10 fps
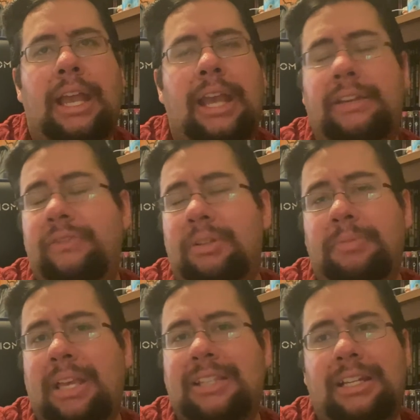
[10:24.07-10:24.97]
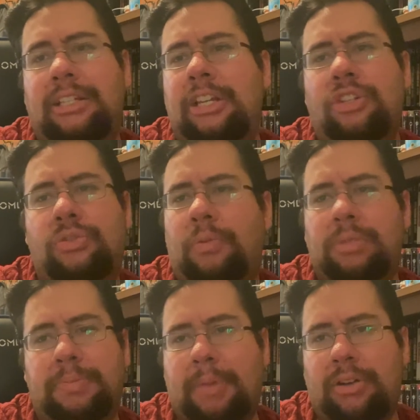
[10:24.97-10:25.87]
And even some kids, I think Ninja Storm
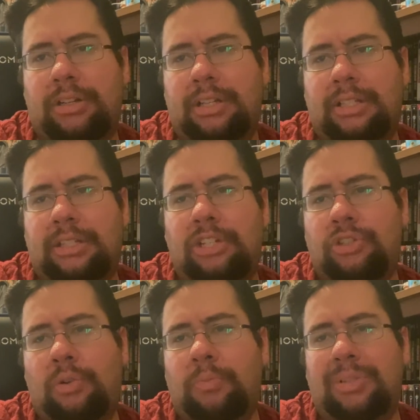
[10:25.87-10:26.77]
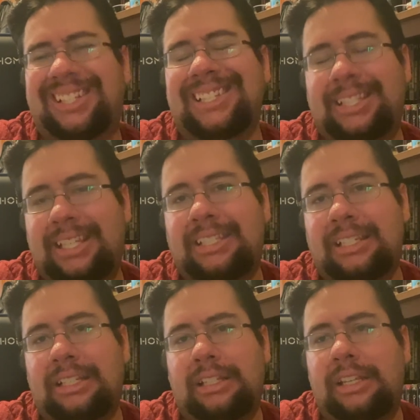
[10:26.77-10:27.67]
was better than this. Ninja Storm was
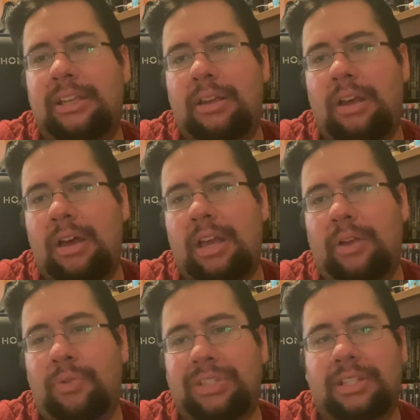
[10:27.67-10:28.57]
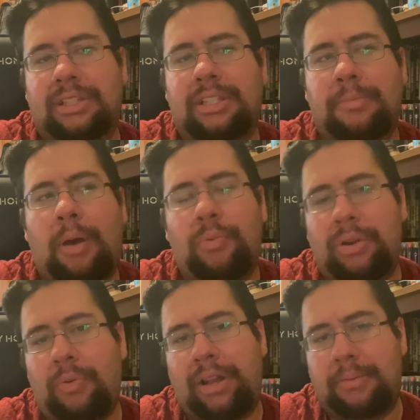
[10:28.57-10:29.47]
consistent about what
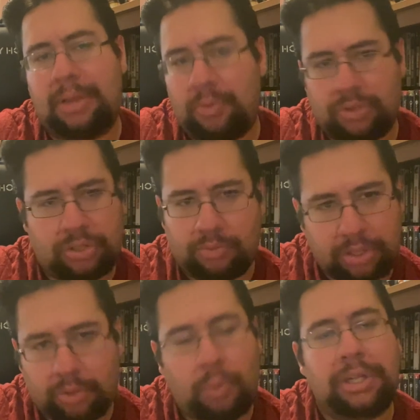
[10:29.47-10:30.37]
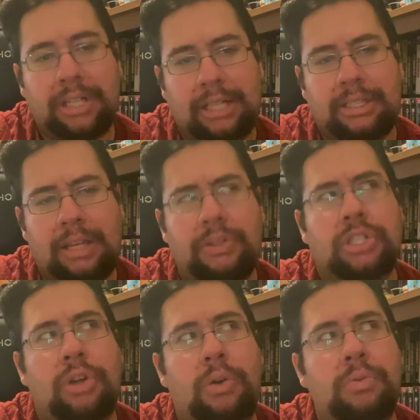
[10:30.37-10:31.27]
it wanted to be, which was a corny dang TV
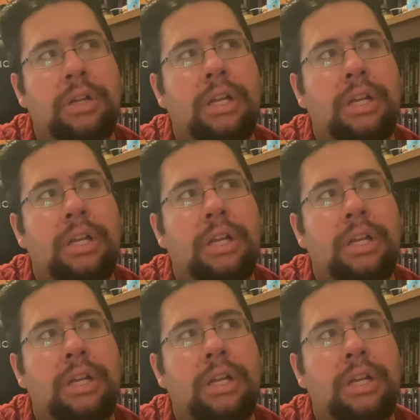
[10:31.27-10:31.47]
show,